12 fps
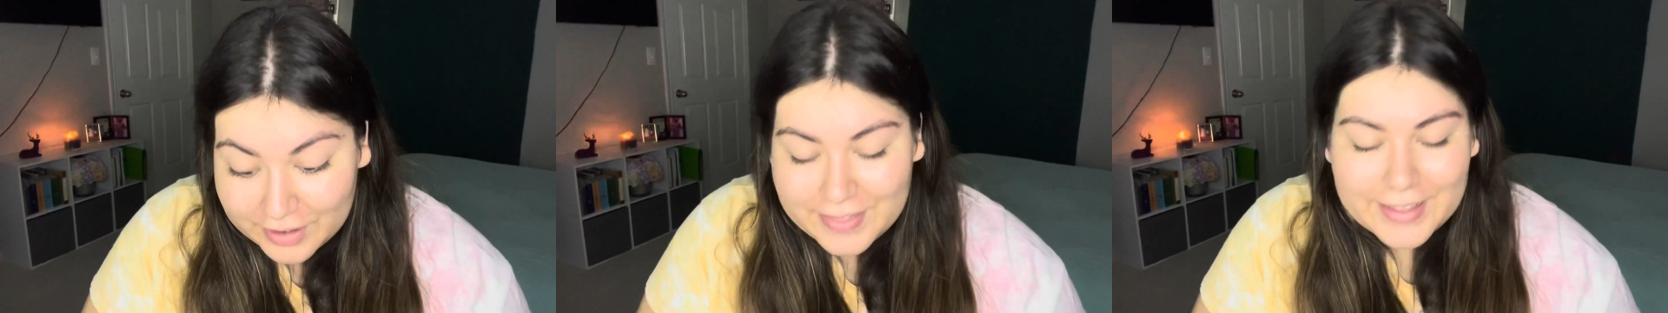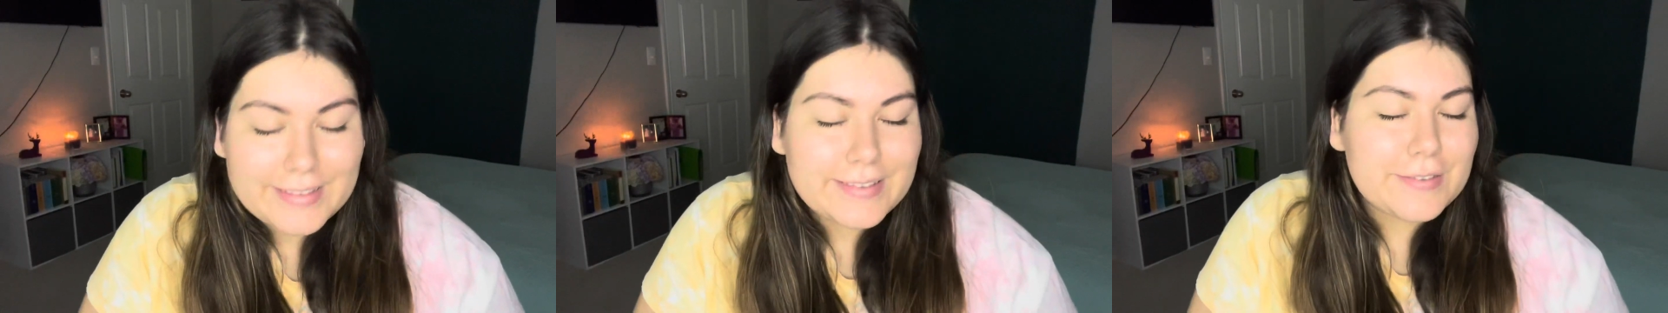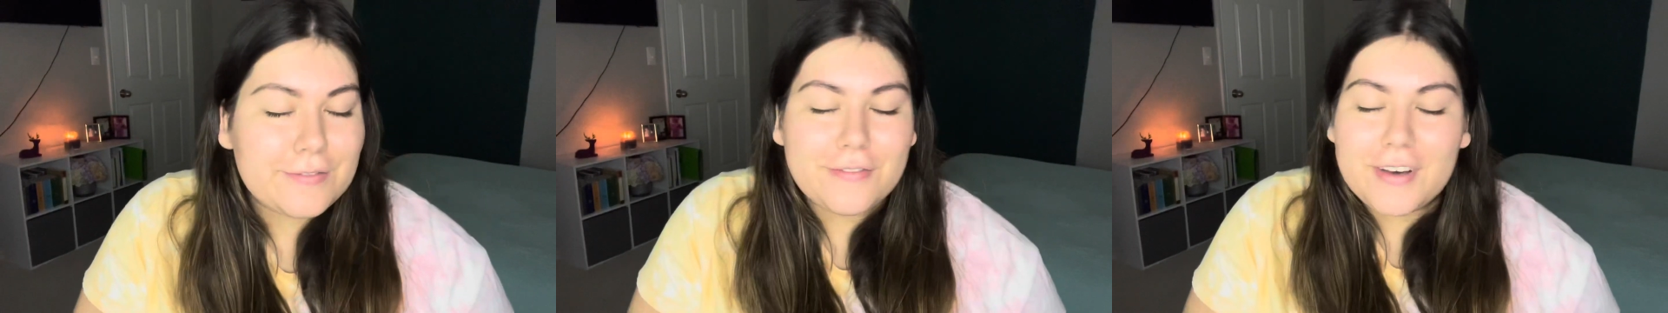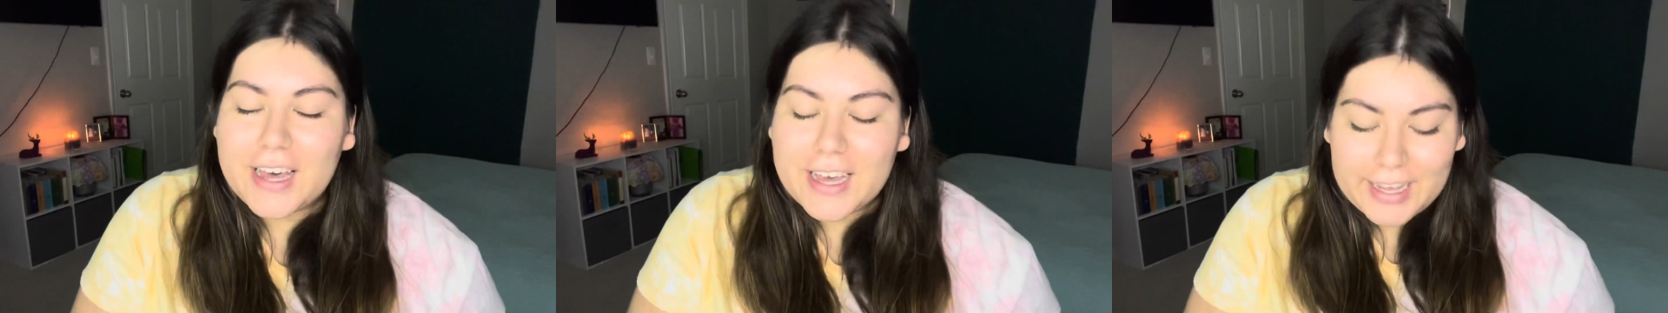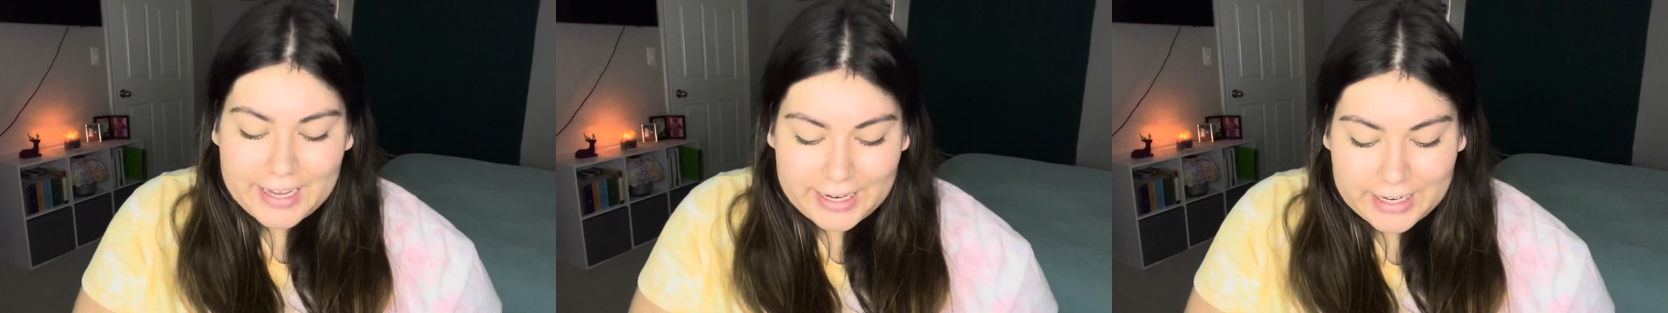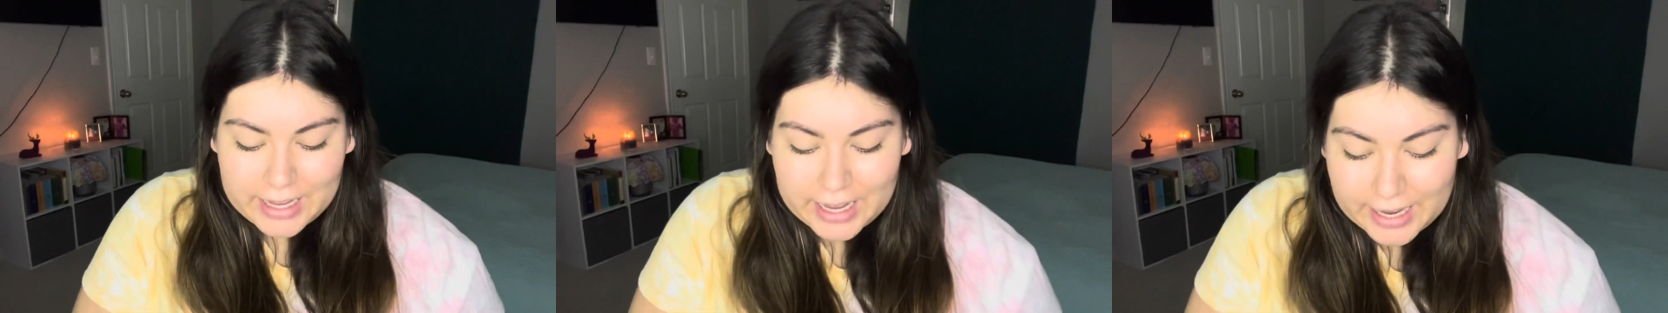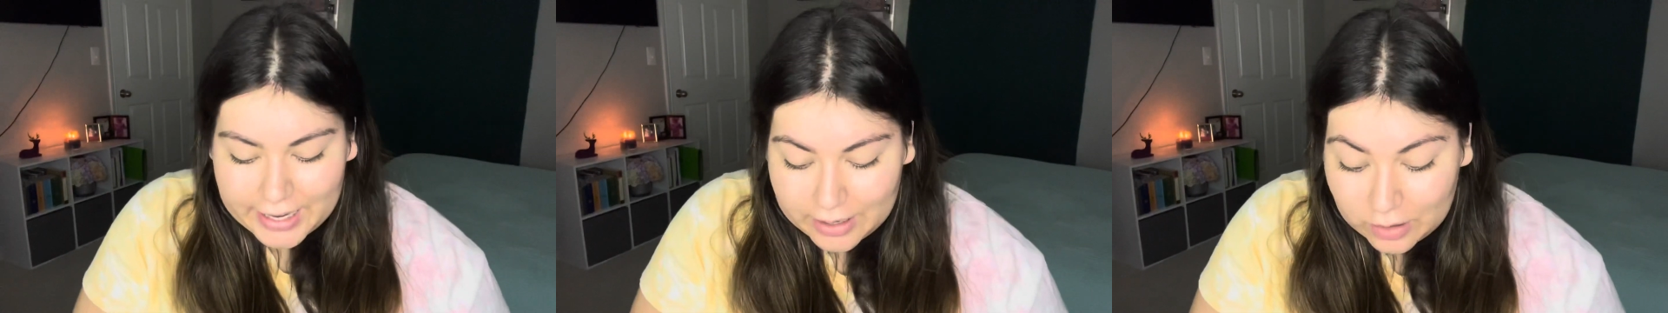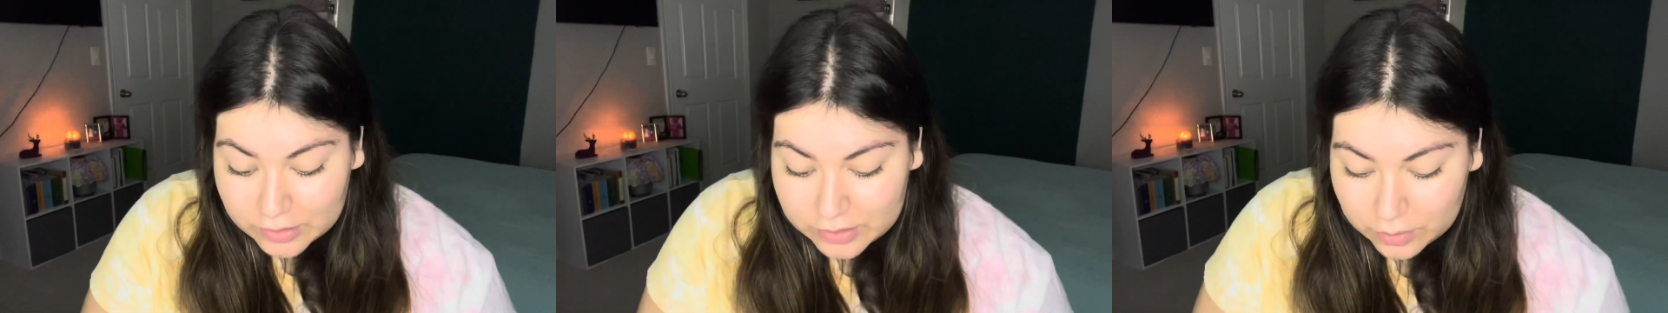That's fine. I
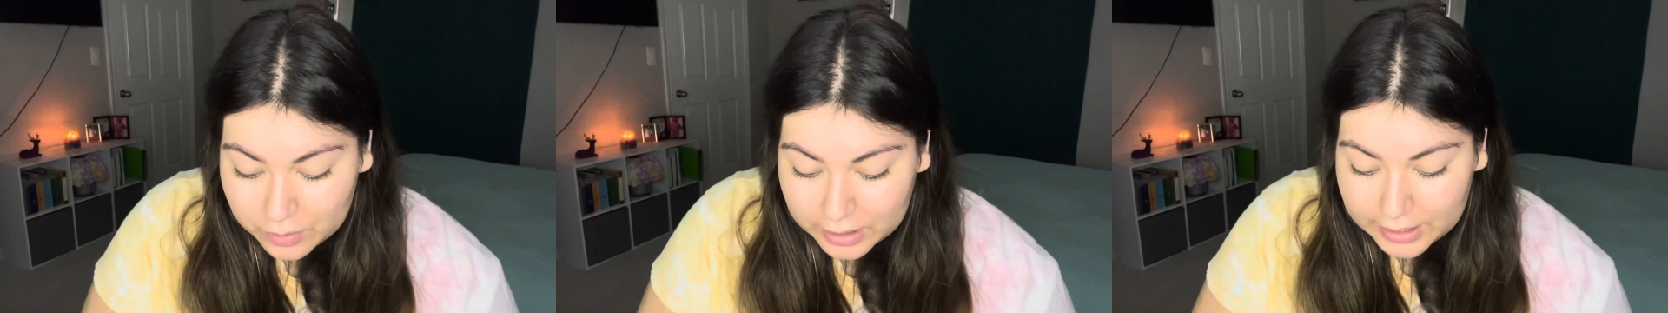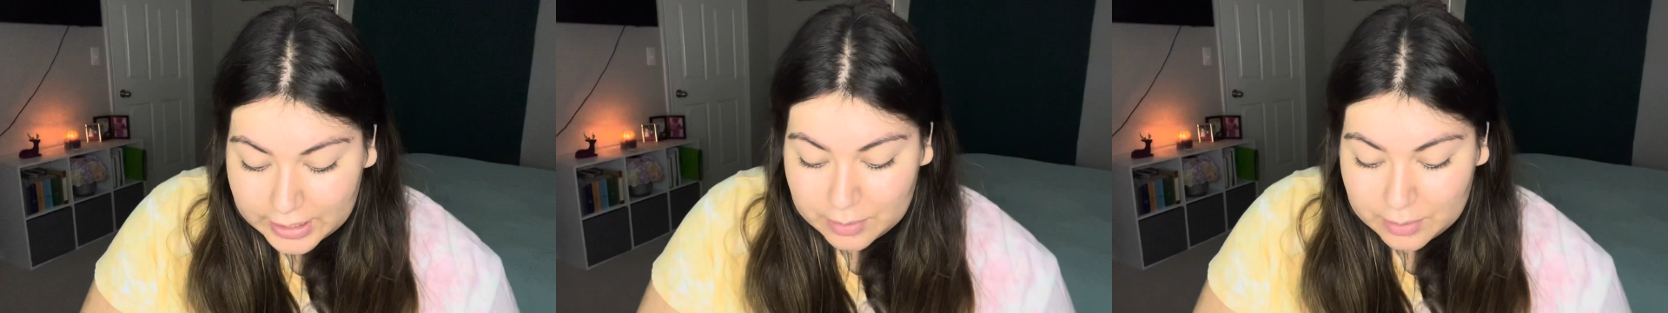also want to add,